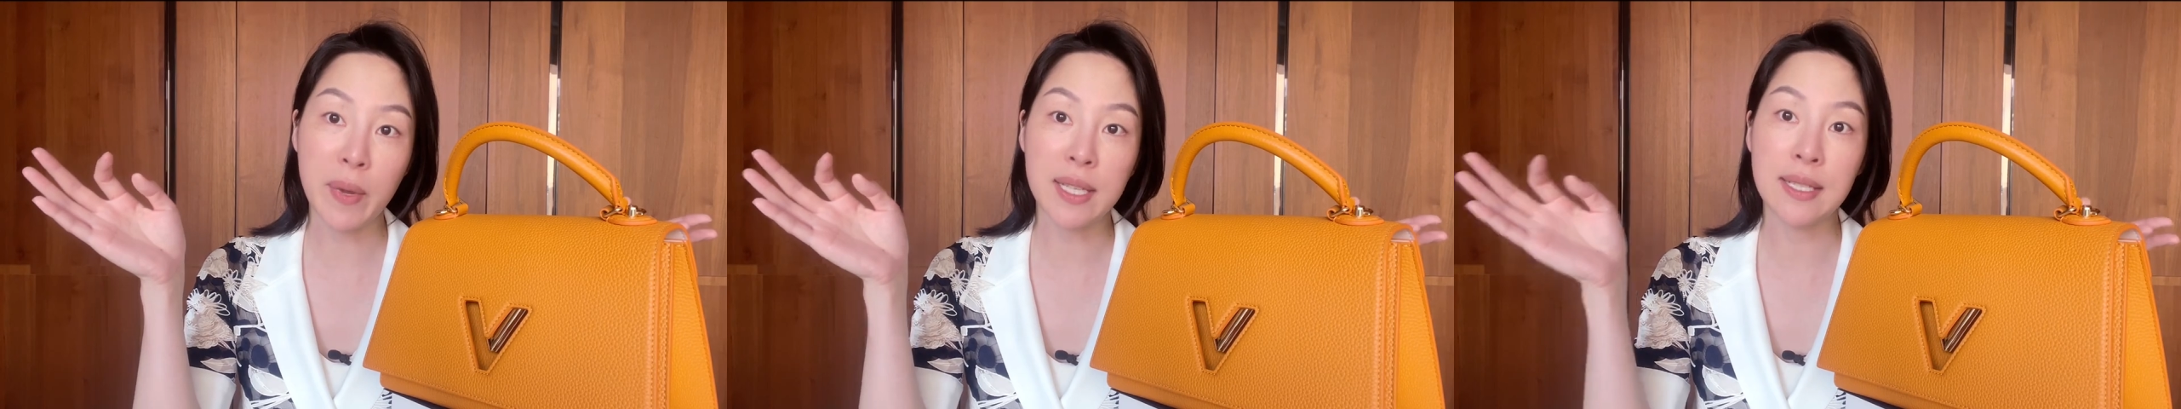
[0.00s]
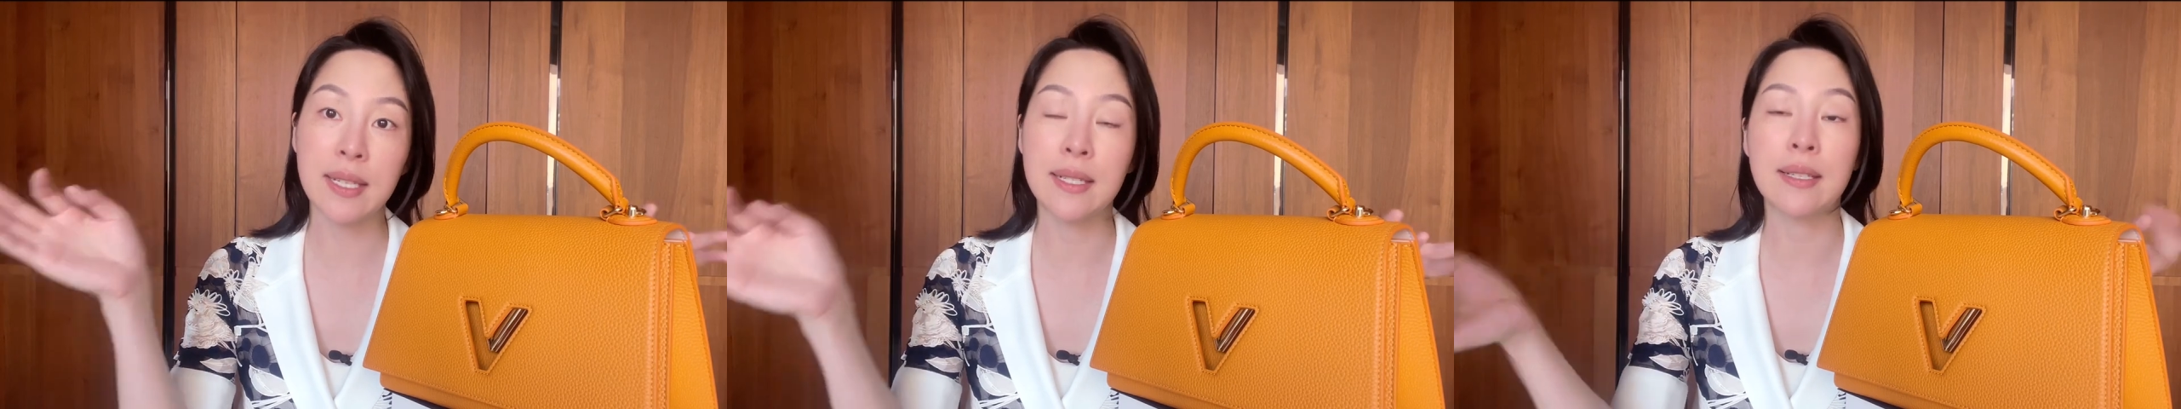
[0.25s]

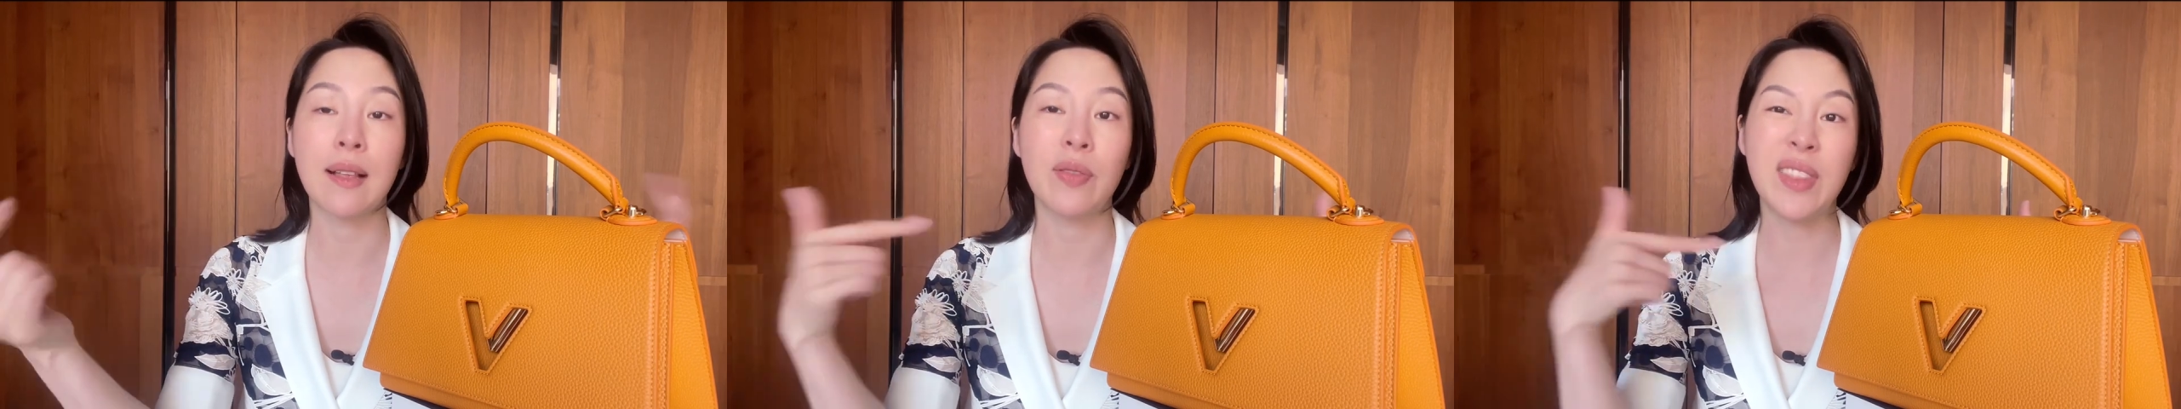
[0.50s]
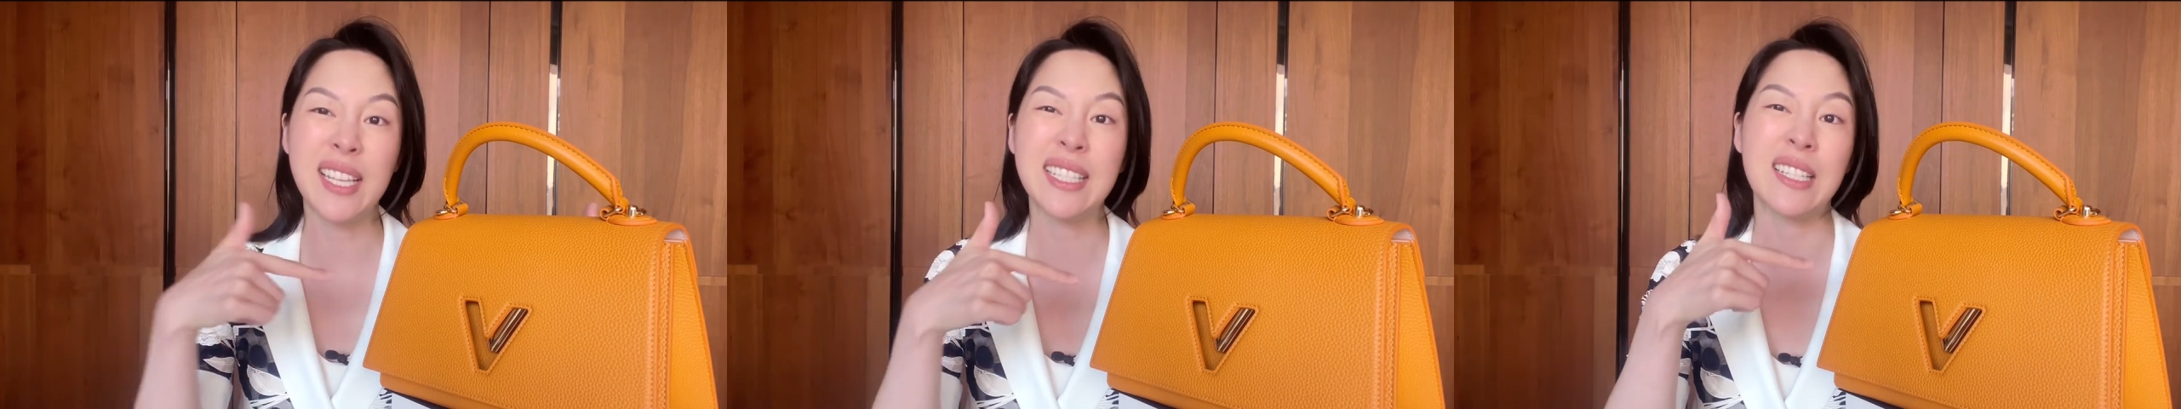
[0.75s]
basis,
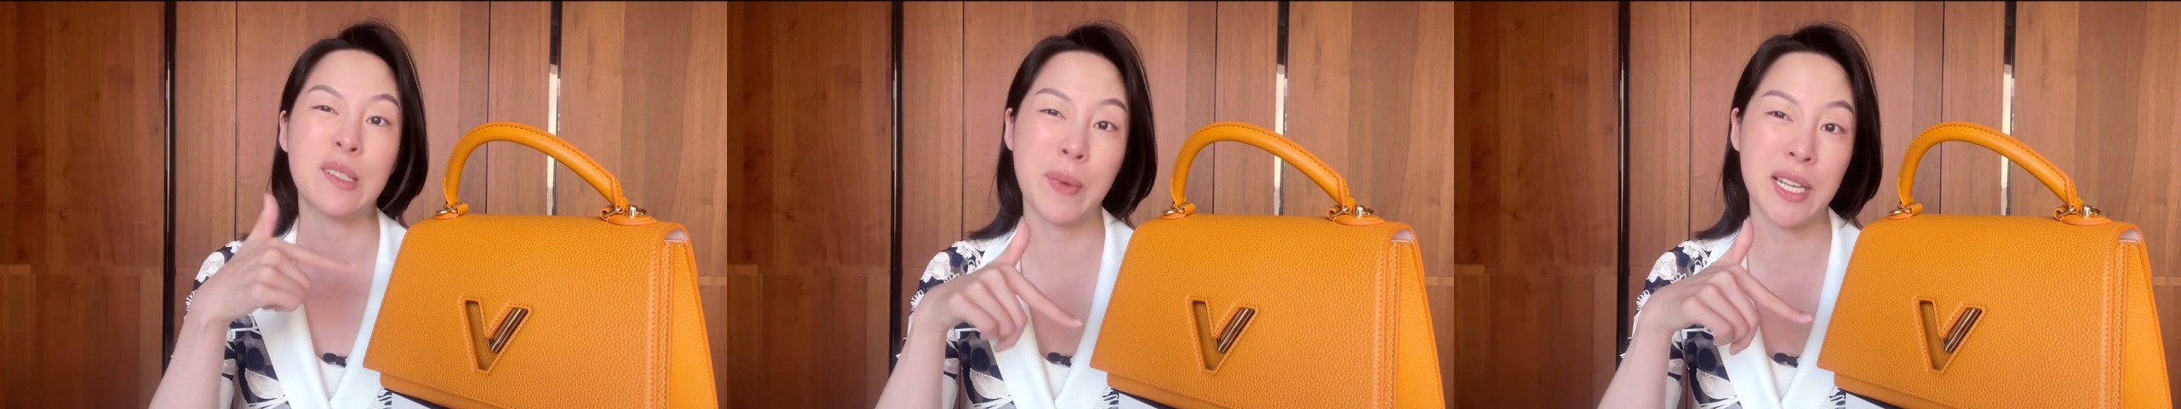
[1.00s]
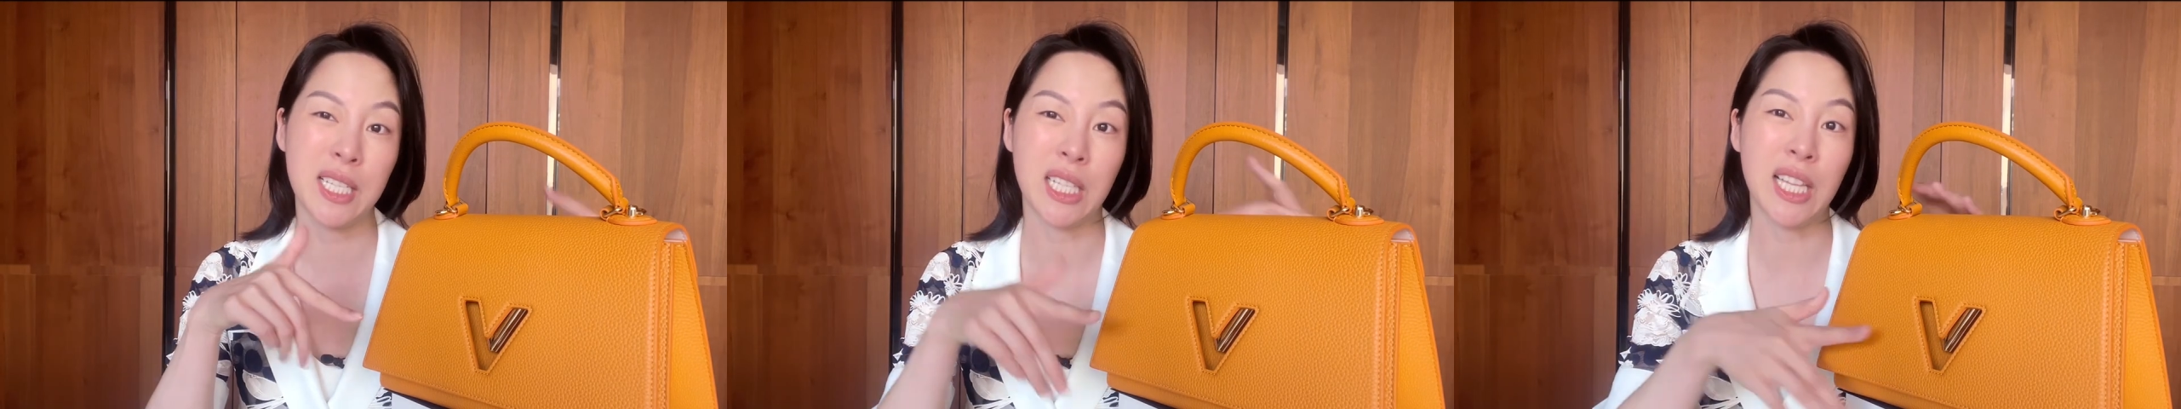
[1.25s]
this is
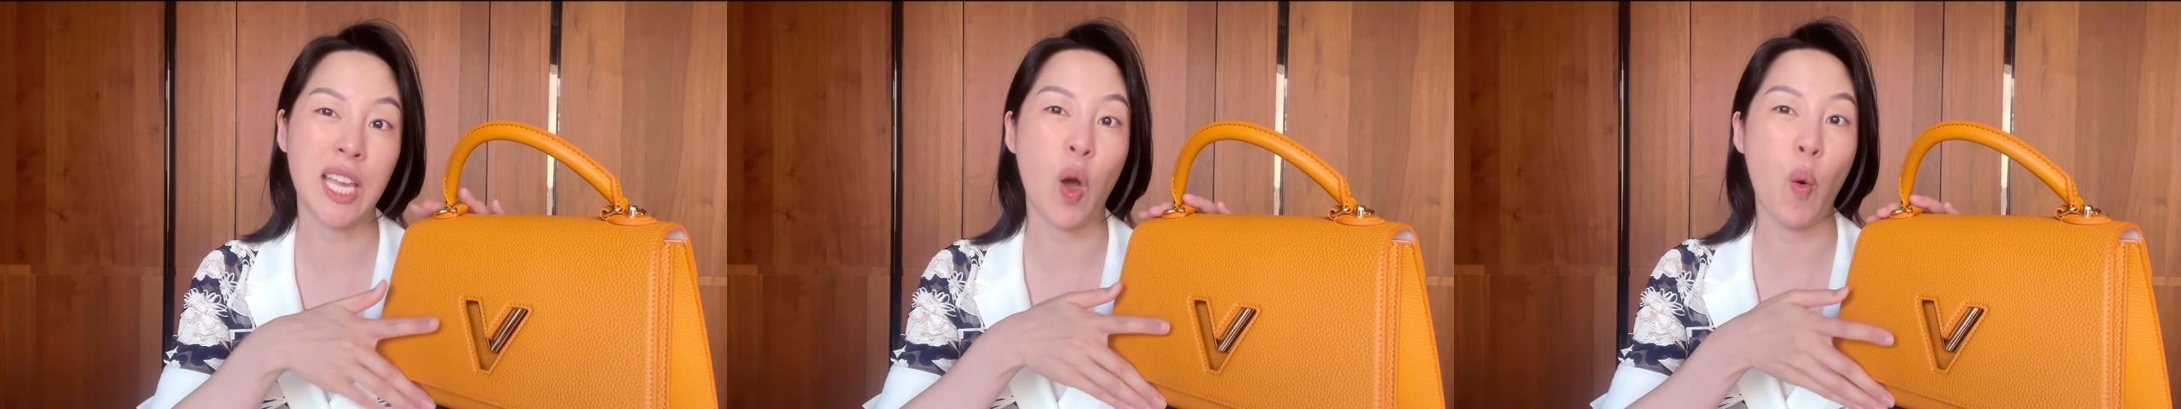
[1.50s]
basically